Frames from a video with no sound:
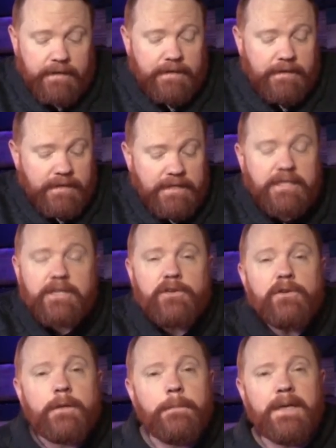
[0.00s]
Listen,
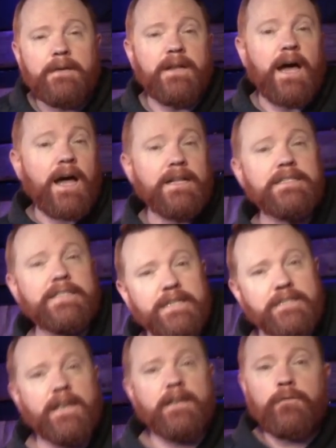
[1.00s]
you can be an
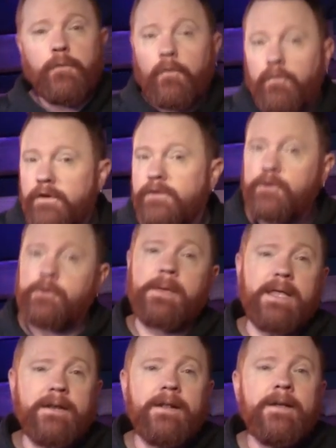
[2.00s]
unsuccessful
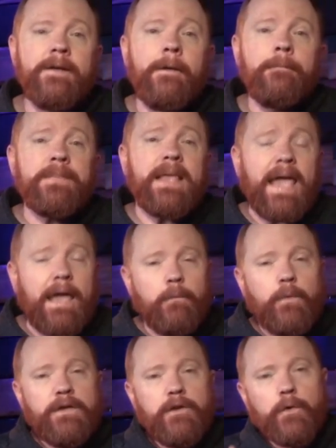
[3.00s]
fisherman,
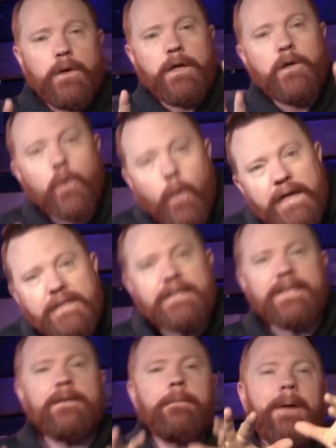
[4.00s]
and when you're
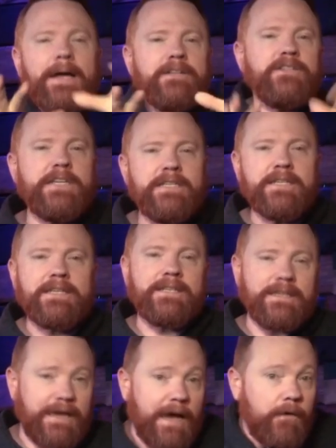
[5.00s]
anointed by
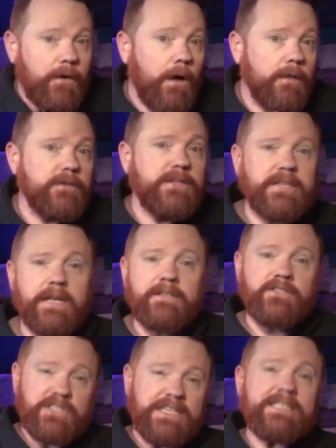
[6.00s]
Jesus, and now all of a
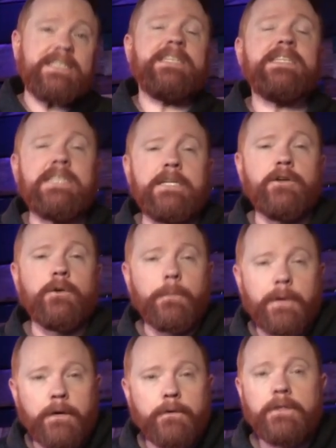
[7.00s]
sudden Jesus is in your
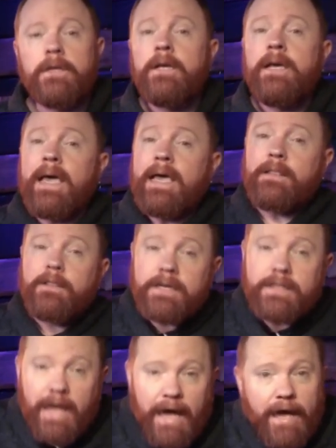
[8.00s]
boat, and look
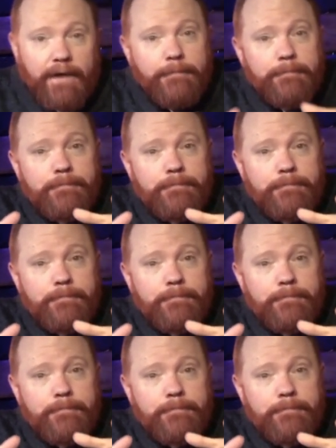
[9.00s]
at that,